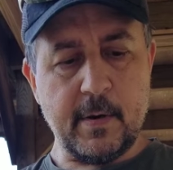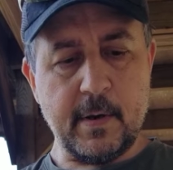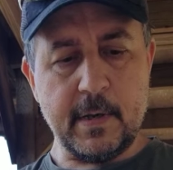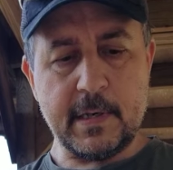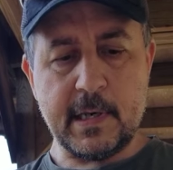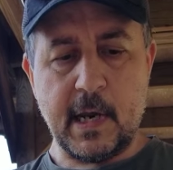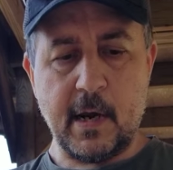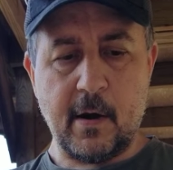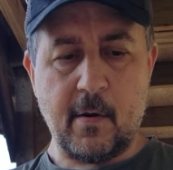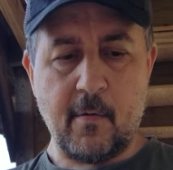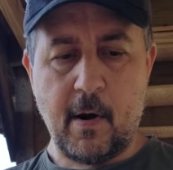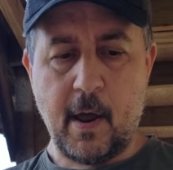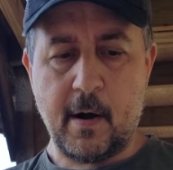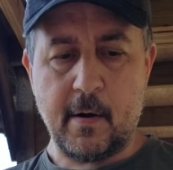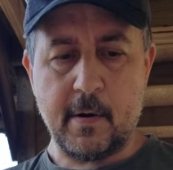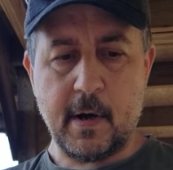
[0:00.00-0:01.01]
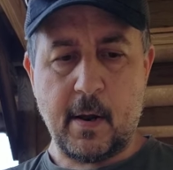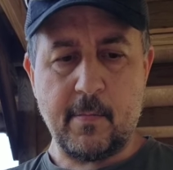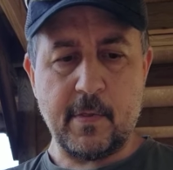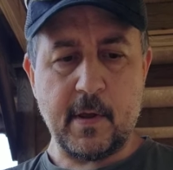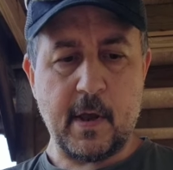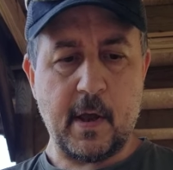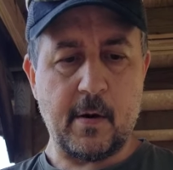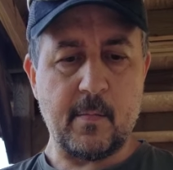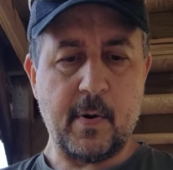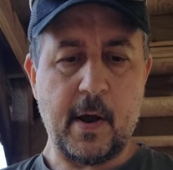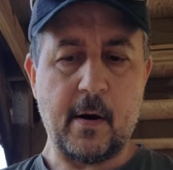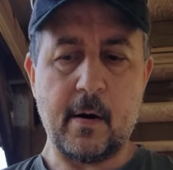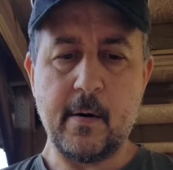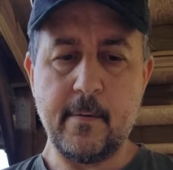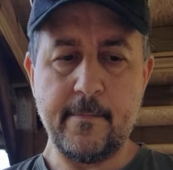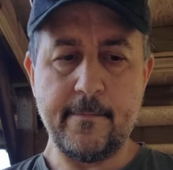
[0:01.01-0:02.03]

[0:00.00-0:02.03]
is seated right on top of the gunpowder.